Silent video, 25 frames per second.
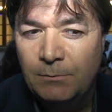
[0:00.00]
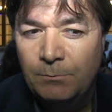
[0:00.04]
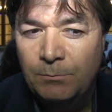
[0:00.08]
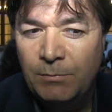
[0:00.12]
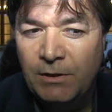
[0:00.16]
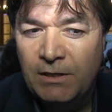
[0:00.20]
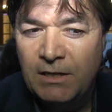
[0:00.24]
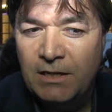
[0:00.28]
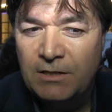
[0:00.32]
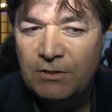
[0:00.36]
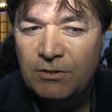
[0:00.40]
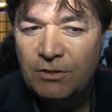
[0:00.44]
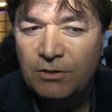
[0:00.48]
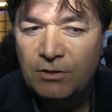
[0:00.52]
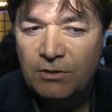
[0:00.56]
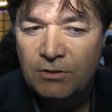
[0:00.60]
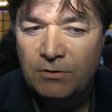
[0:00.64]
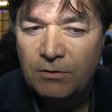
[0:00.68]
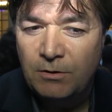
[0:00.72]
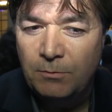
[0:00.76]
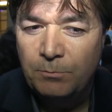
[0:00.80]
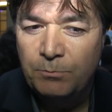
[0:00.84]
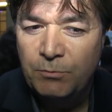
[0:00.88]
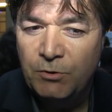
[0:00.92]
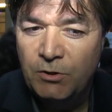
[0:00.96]
but it's
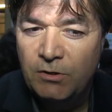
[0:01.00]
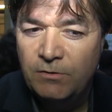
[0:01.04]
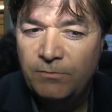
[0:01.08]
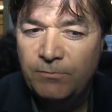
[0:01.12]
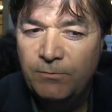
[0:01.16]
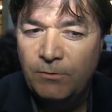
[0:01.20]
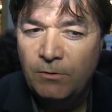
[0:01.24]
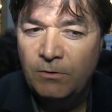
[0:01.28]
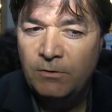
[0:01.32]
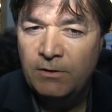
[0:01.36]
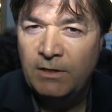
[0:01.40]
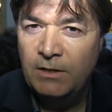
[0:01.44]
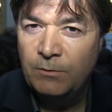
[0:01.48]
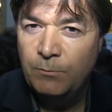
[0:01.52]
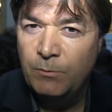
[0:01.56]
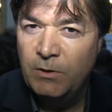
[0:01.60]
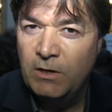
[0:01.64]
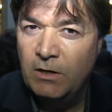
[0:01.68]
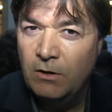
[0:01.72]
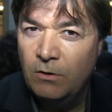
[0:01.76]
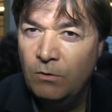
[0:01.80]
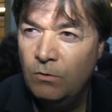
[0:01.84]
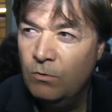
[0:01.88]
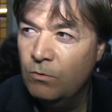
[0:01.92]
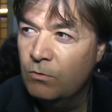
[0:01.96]
just beautiful that
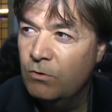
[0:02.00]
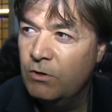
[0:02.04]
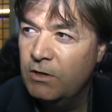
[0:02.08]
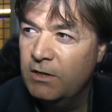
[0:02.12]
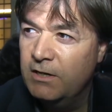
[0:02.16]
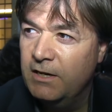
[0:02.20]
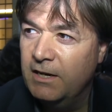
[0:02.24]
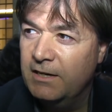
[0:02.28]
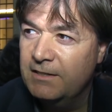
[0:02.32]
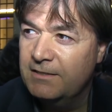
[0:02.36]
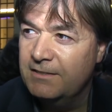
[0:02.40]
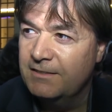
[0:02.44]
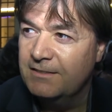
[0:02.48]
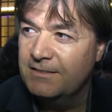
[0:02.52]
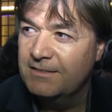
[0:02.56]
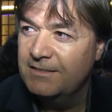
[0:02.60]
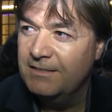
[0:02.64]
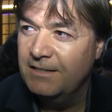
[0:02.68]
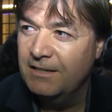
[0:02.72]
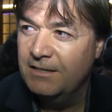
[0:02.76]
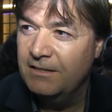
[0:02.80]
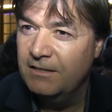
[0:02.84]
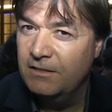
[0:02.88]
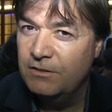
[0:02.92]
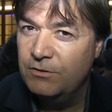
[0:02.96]
we are all connected
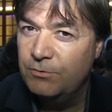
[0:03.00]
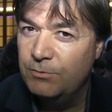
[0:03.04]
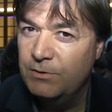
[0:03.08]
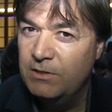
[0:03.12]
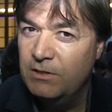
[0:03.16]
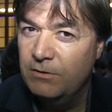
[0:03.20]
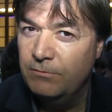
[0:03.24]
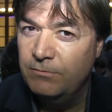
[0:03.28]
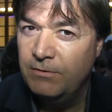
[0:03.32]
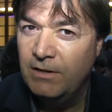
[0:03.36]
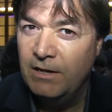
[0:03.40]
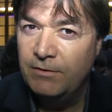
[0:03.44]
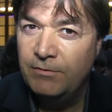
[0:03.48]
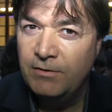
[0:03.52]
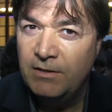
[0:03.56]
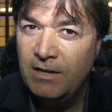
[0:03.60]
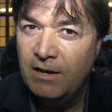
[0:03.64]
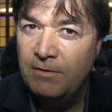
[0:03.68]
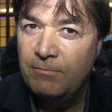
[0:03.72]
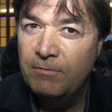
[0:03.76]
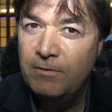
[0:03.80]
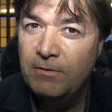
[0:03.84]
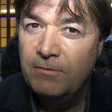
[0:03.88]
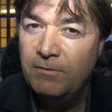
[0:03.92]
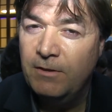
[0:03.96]
in a tree of life.
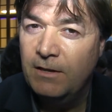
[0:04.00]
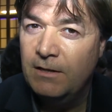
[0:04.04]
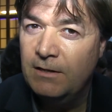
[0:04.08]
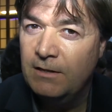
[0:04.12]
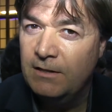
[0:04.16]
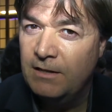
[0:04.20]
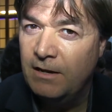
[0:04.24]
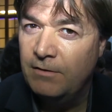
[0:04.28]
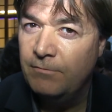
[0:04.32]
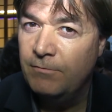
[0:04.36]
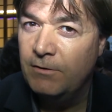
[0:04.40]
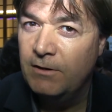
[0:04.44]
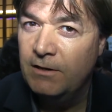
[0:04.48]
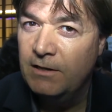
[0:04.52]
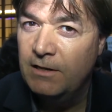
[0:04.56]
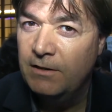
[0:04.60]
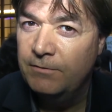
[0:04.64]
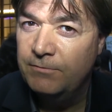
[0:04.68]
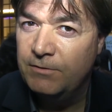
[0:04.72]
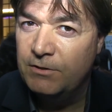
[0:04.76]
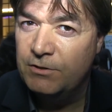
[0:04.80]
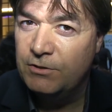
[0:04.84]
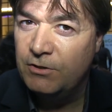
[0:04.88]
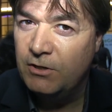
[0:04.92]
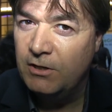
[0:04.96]
Everything that ever
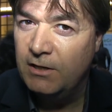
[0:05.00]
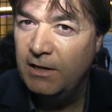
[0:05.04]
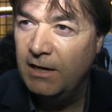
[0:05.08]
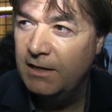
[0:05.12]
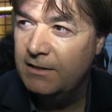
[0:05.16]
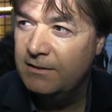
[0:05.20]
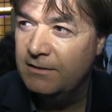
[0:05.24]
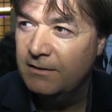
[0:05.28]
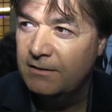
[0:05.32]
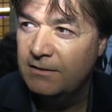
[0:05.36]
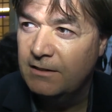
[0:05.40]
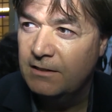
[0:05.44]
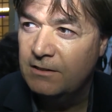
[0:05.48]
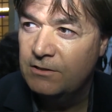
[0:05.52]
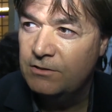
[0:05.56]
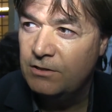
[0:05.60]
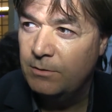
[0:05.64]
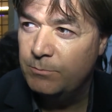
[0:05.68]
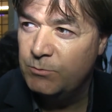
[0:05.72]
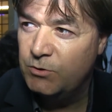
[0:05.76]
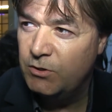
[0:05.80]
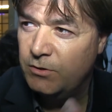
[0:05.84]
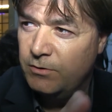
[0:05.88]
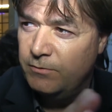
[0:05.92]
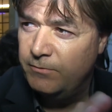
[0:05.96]
lived is connected in
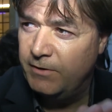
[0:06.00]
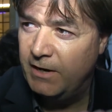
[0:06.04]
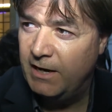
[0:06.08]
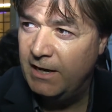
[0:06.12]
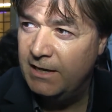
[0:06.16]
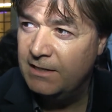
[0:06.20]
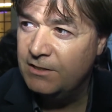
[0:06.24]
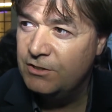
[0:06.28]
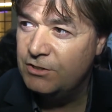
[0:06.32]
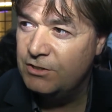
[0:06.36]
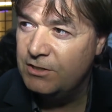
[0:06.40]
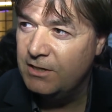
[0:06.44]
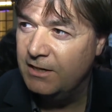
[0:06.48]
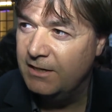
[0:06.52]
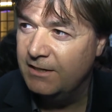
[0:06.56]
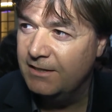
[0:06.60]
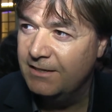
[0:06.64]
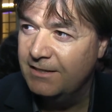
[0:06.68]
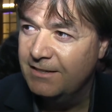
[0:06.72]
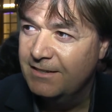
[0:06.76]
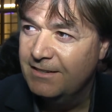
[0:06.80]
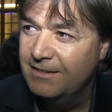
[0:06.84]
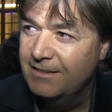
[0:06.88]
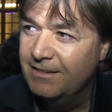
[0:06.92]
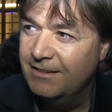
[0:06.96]
some sort of a handshake,
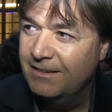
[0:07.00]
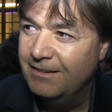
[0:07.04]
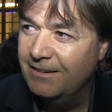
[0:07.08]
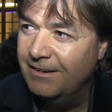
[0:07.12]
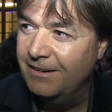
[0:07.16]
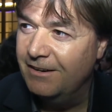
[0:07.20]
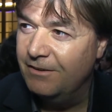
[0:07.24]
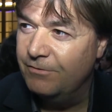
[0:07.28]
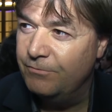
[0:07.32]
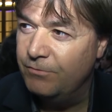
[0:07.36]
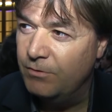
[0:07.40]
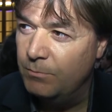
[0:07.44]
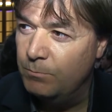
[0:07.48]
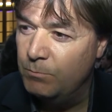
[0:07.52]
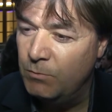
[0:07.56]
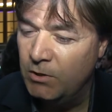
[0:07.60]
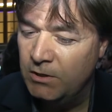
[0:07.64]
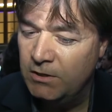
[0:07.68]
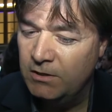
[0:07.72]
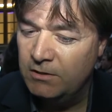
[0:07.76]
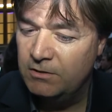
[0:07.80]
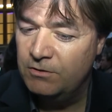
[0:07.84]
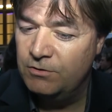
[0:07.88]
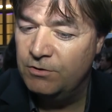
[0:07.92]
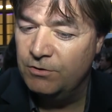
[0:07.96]
from
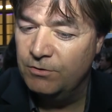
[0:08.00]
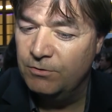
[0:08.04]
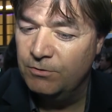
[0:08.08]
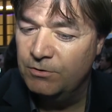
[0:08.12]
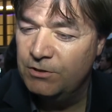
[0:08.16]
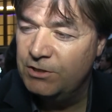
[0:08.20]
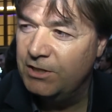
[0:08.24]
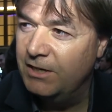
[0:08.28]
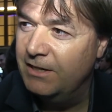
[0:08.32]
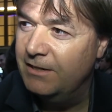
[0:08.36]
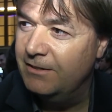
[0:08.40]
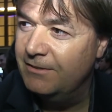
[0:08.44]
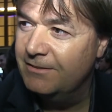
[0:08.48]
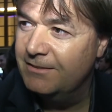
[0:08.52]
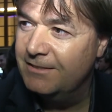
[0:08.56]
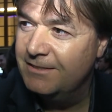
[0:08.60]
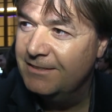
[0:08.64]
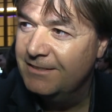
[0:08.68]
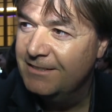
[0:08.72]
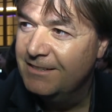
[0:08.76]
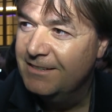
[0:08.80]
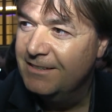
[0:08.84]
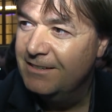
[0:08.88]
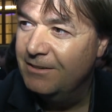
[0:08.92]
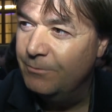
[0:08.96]
mother to child.
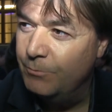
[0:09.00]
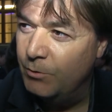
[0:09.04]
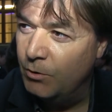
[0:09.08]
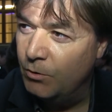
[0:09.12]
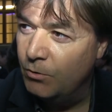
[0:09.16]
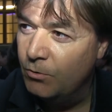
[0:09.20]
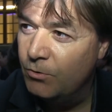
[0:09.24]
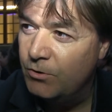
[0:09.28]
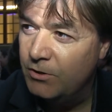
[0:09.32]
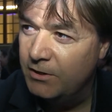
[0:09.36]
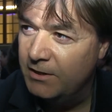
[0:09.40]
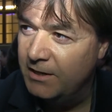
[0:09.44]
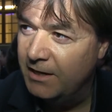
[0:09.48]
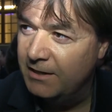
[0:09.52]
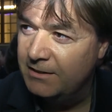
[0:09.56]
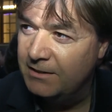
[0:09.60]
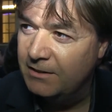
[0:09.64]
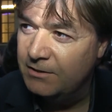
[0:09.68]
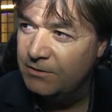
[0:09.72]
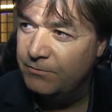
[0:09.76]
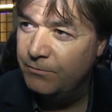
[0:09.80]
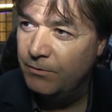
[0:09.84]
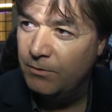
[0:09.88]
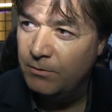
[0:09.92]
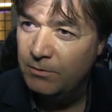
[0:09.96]
We're all
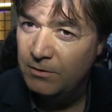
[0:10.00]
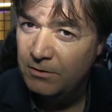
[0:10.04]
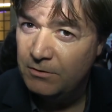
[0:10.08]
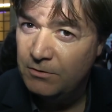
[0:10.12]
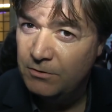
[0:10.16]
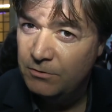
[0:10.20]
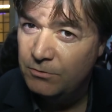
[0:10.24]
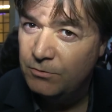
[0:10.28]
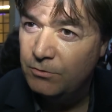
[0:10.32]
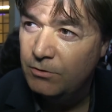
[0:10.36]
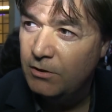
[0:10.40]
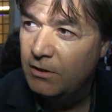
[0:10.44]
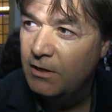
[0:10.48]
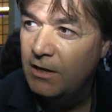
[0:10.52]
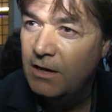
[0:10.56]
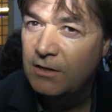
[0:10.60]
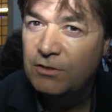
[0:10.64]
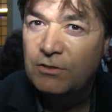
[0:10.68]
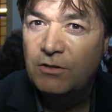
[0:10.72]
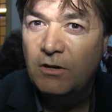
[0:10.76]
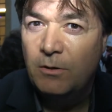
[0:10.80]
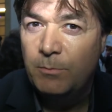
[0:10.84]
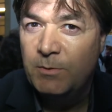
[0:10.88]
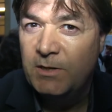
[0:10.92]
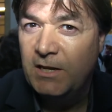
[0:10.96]
connected to the
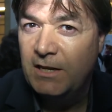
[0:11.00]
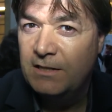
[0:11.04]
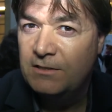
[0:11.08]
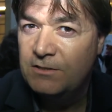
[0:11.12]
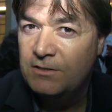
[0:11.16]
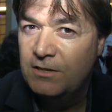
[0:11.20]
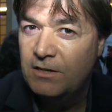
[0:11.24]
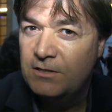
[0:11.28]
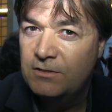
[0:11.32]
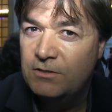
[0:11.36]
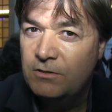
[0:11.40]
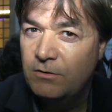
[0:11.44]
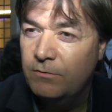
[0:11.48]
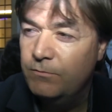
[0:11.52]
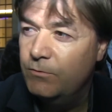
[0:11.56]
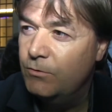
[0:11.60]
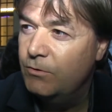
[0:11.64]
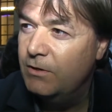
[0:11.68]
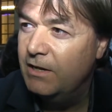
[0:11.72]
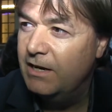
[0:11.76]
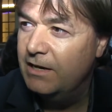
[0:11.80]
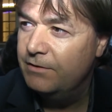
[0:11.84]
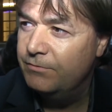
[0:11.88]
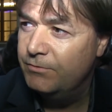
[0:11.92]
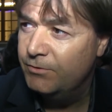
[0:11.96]
last common ancestor of
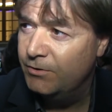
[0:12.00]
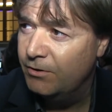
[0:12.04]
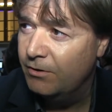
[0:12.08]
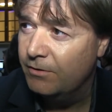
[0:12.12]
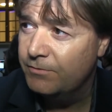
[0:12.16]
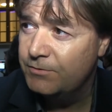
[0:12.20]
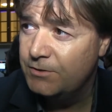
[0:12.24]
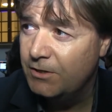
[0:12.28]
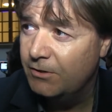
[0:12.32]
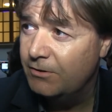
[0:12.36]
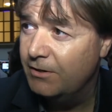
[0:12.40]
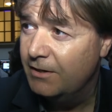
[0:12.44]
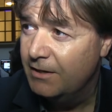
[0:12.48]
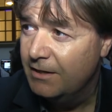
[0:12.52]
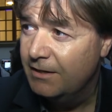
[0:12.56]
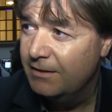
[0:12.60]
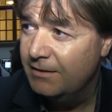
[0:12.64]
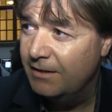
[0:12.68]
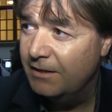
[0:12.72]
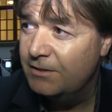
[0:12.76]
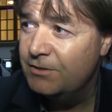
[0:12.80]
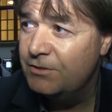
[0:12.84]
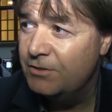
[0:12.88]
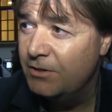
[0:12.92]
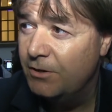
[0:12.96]
all life on Earth. So
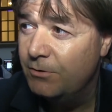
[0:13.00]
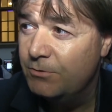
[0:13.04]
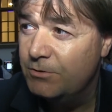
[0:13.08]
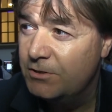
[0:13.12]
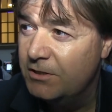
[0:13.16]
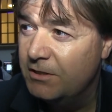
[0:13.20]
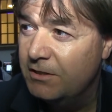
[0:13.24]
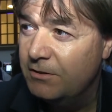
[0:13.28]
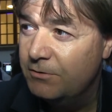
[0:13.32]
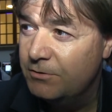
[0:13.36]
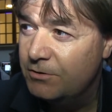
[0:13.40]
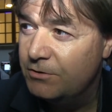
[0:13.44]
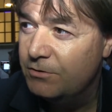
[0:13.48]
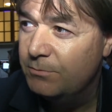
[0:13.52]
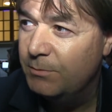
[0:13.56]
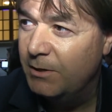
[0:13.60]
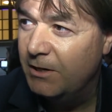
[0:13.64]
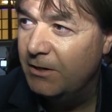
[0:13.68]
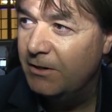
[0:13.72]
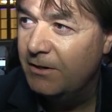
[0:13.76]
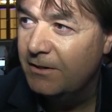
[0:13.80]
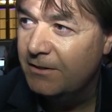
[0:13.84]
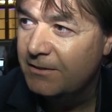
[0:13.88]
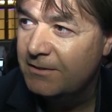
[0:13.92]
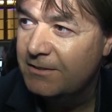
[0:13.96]
that show is nearest to my
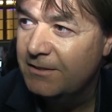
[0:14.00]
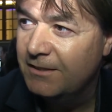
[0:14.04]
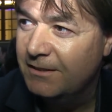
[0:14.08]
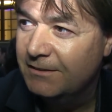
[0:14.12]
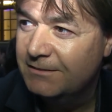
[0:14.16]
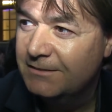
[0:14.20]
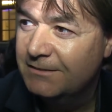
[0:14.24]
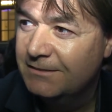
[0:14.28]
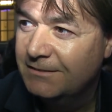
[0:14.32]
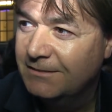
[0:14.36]
heart. Yeah.